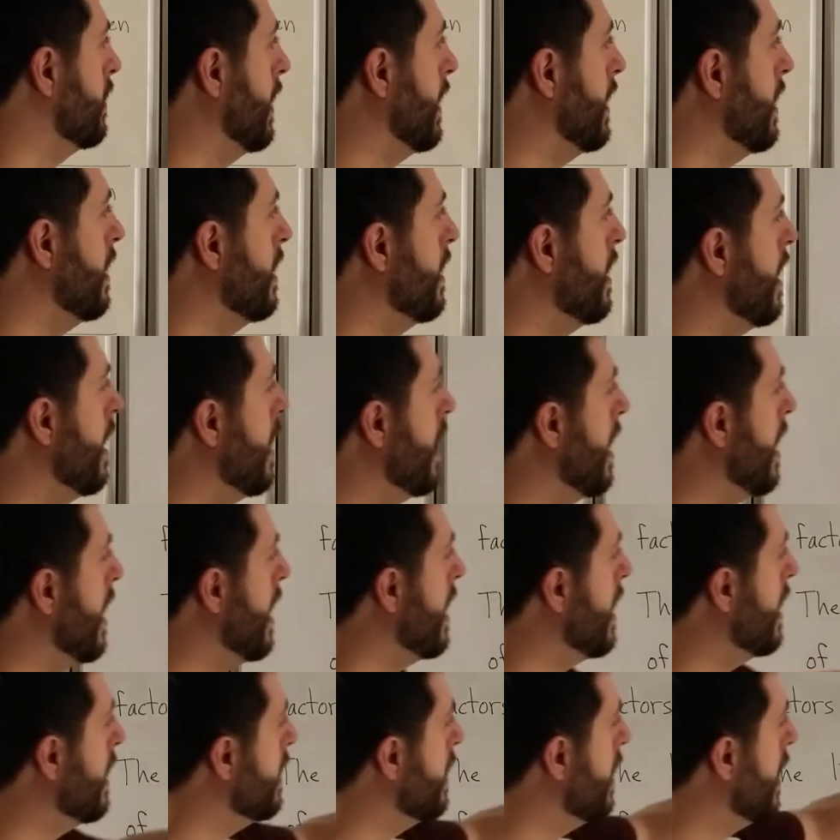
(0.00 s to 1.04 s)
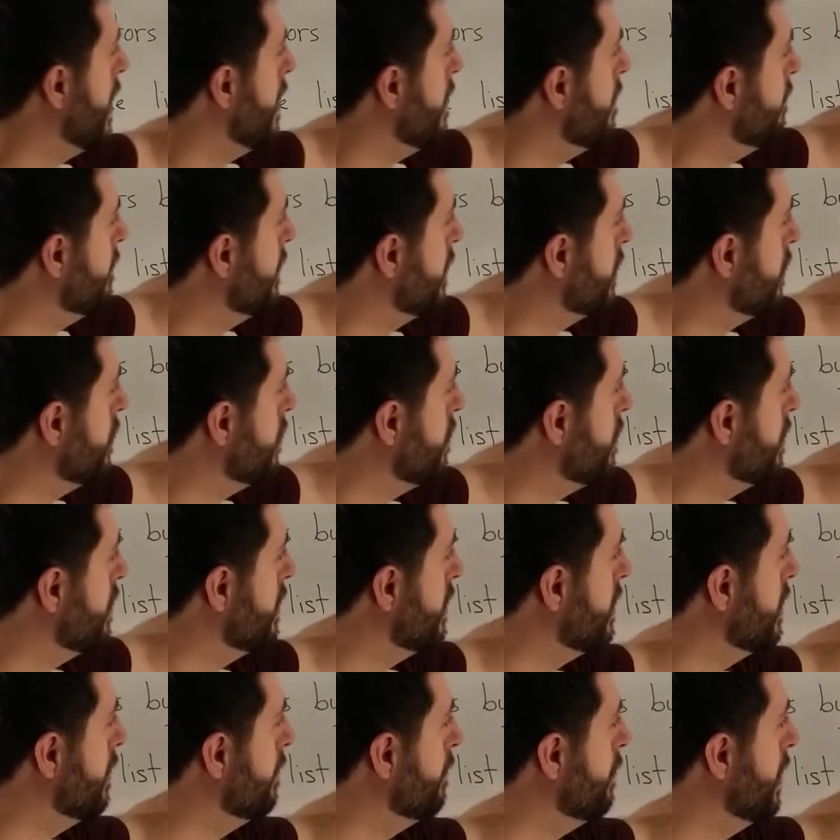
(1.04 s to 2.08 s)
Okay? And I've
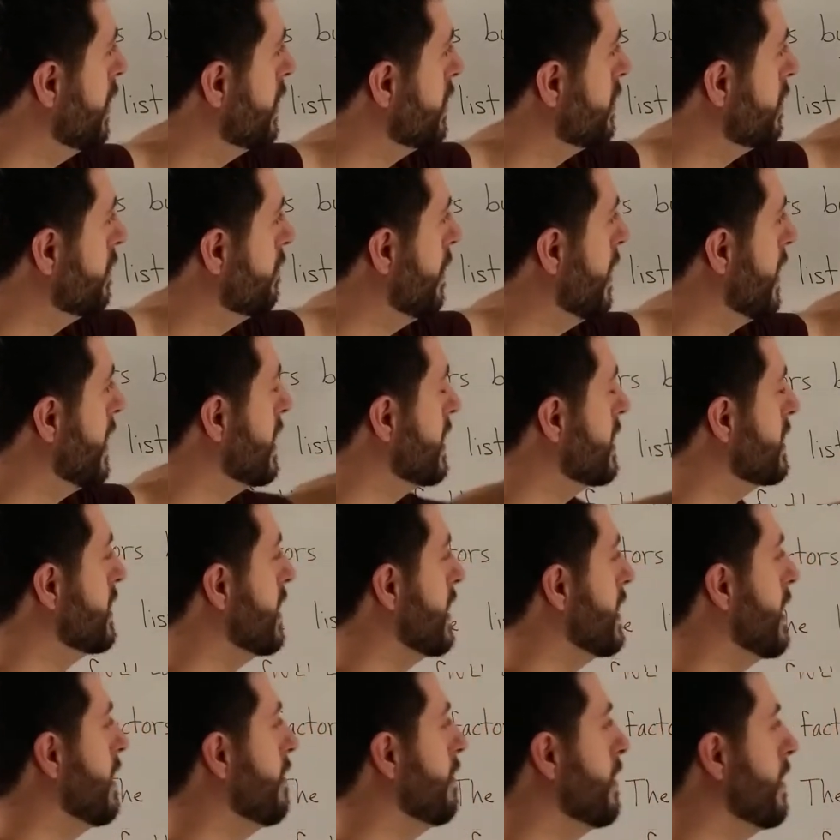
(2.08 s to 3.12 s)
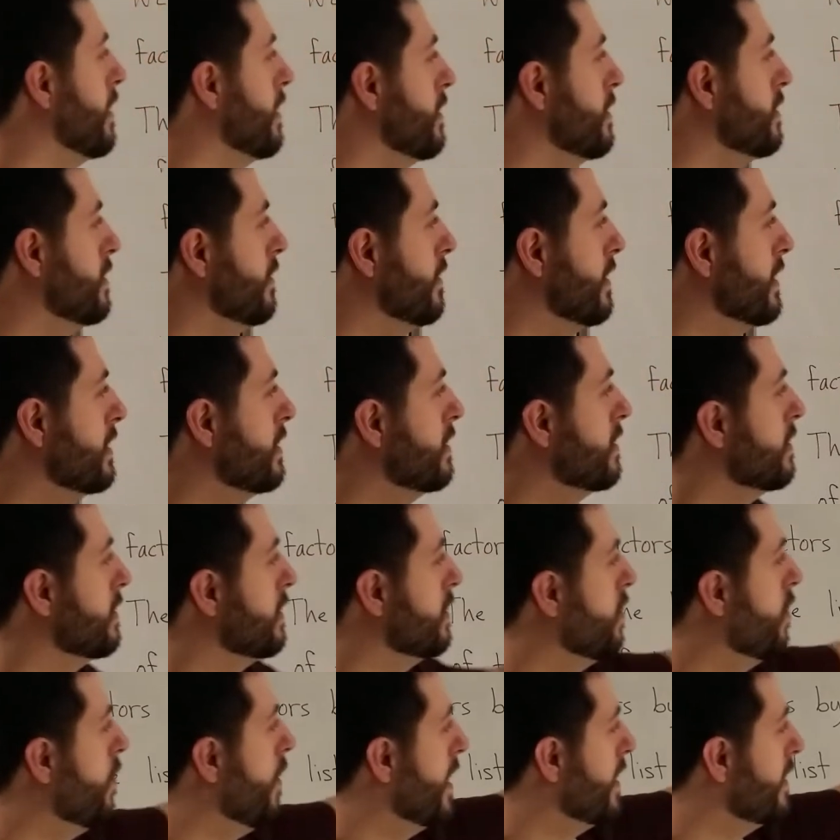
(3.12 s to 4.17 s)
ignored the plus or minus sign out here, so this
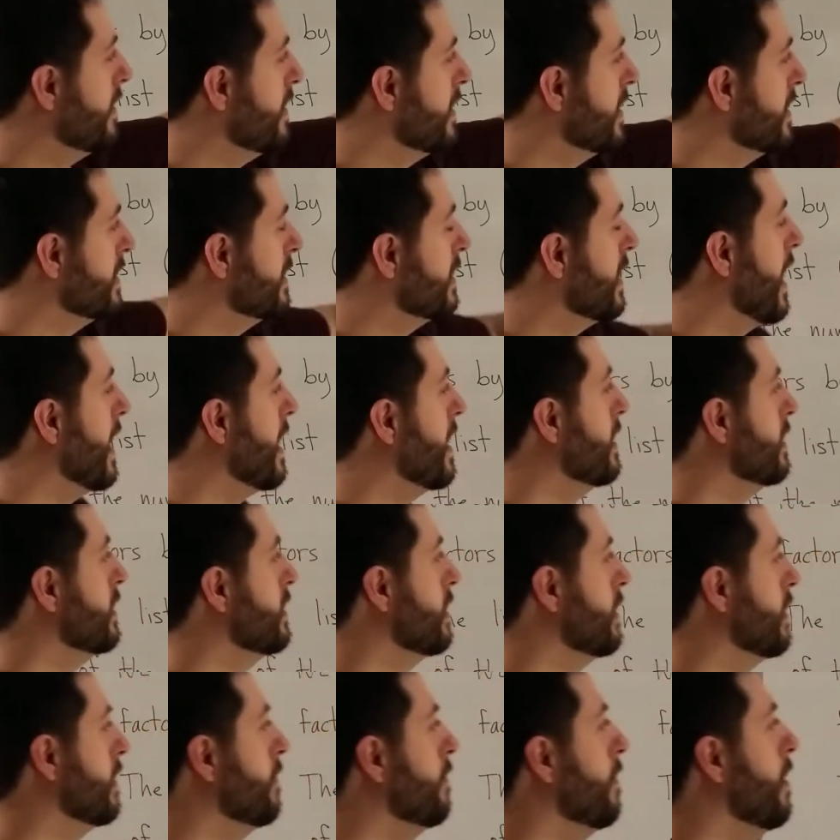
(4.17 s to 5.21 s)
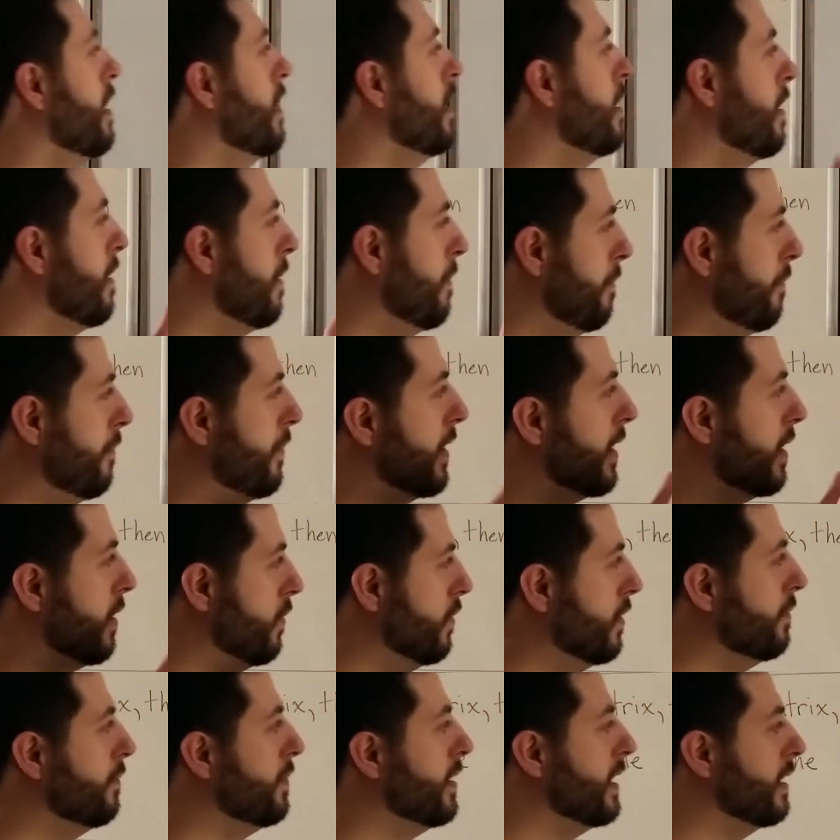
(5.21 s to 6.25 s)
isn't quite the entire term, but
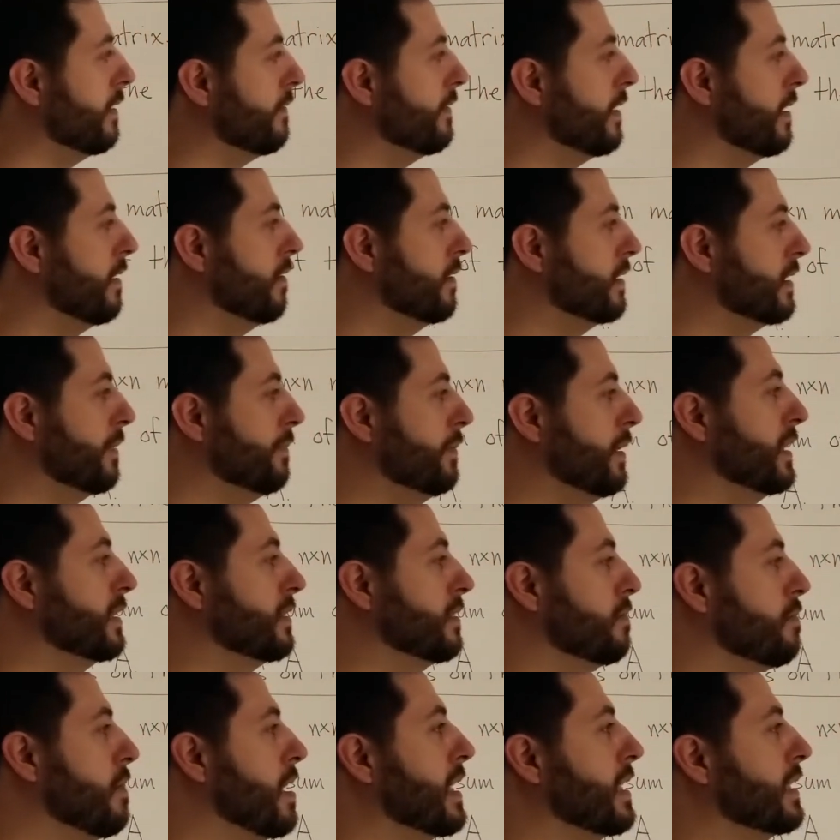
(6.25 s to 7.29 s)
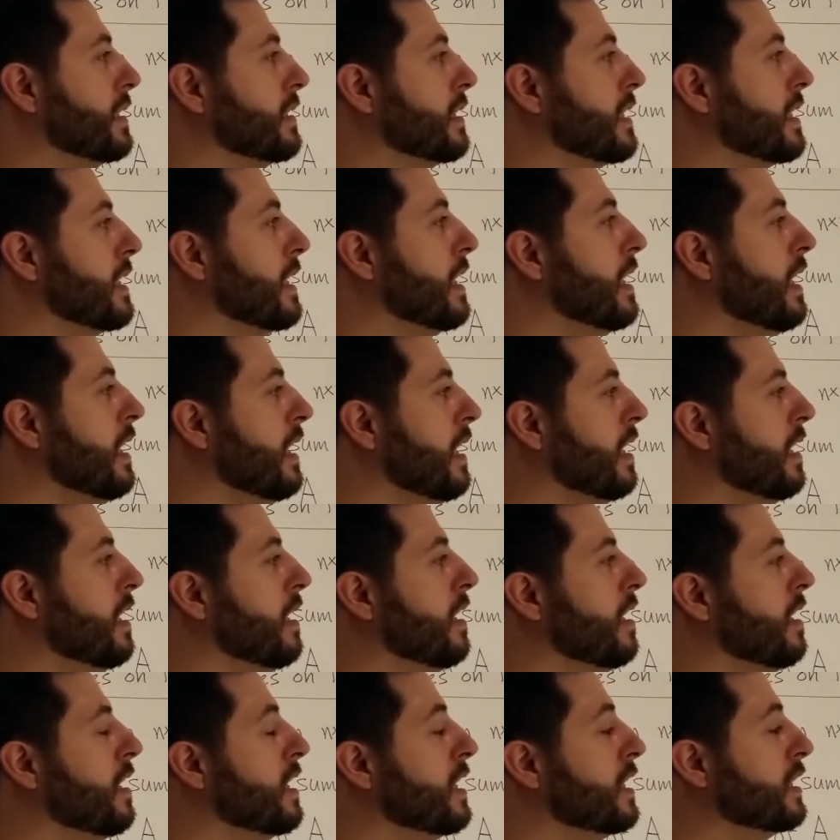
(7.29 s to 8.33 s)
it would be if there was a plus or minus sign.
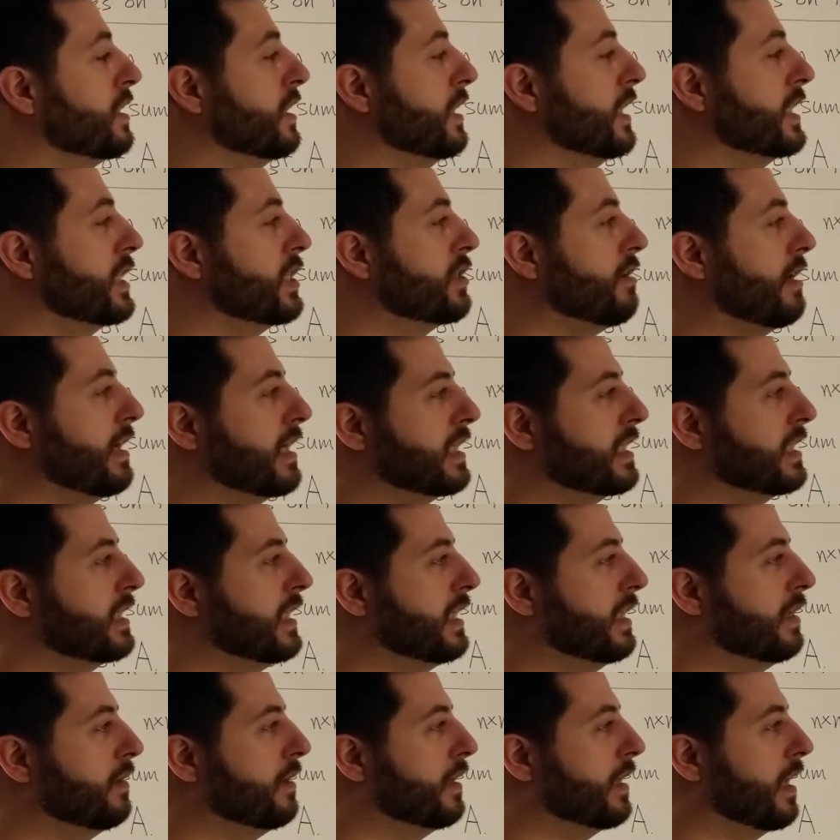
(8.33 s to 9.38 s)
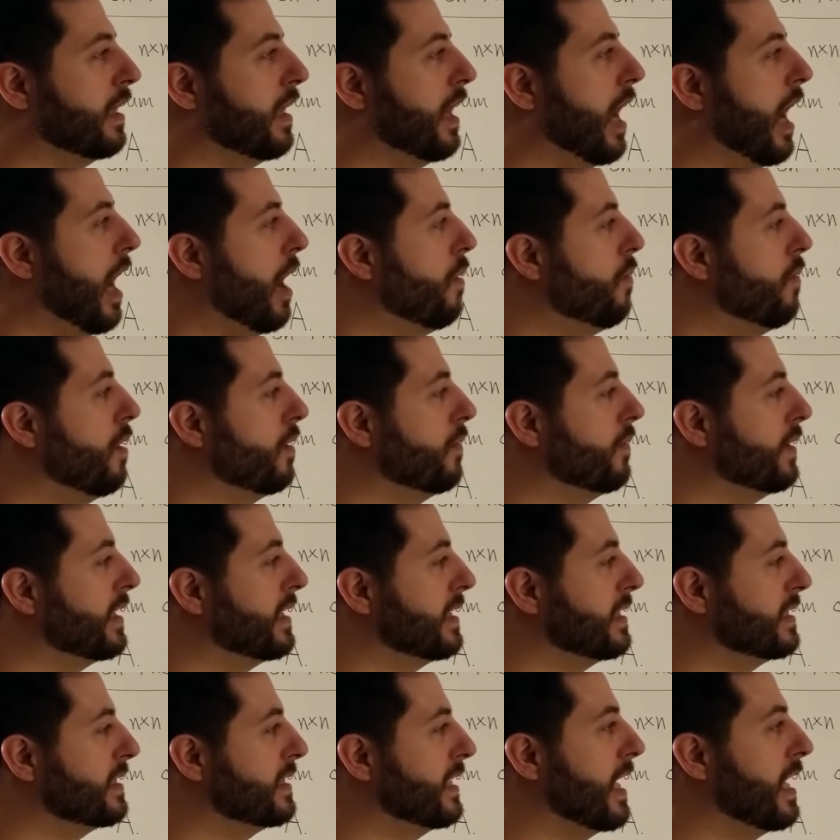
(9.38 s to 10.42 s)
So let's try to see what we
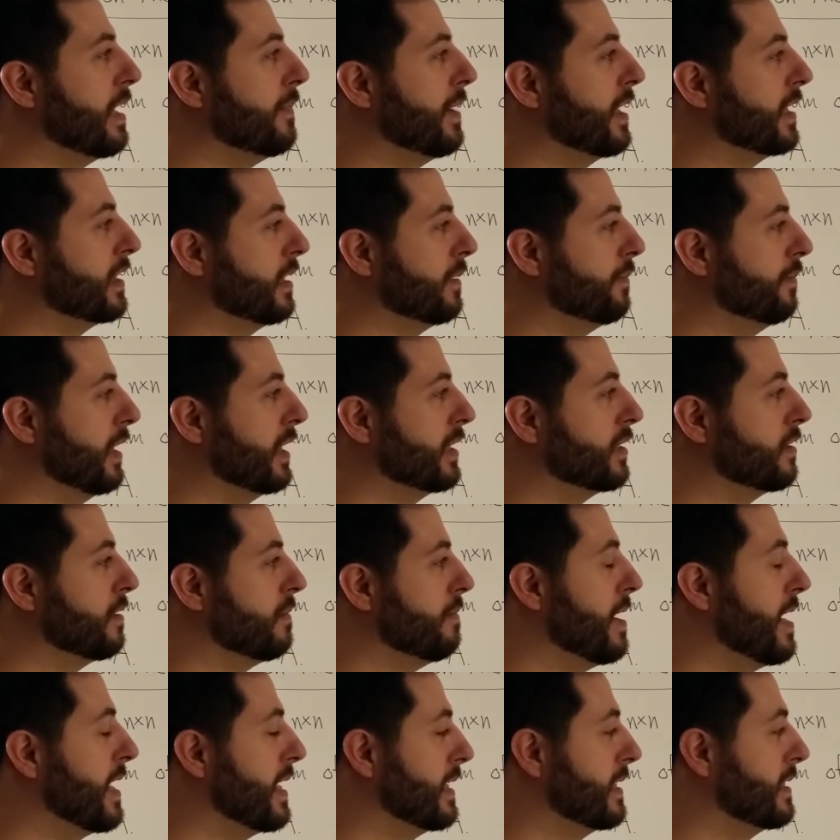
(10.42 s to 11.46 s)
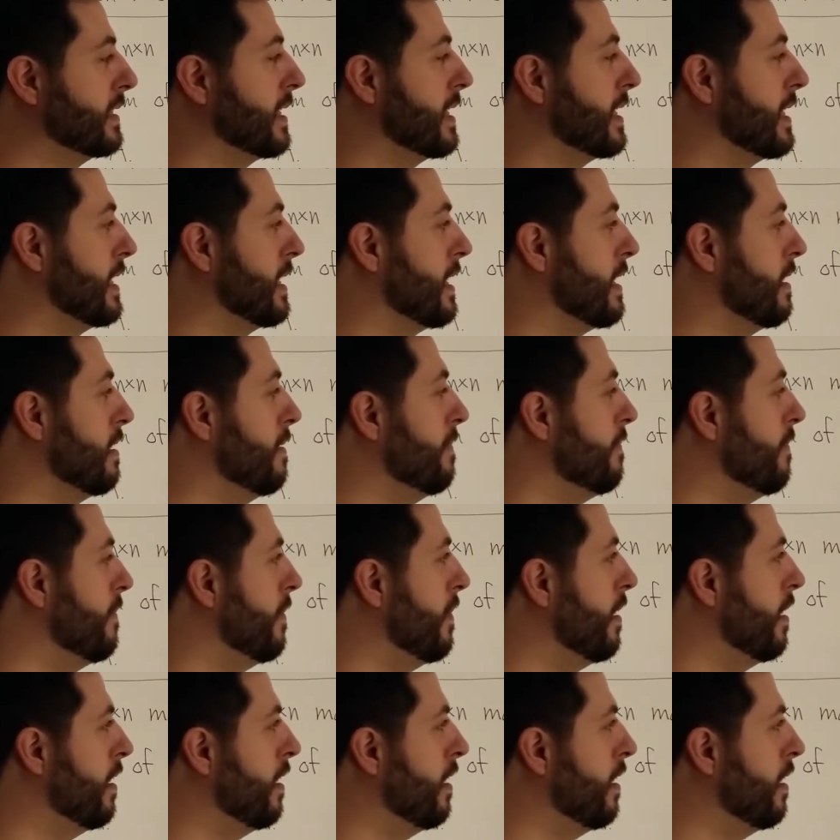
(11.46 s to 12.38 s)
can say about the plus or minus sign there.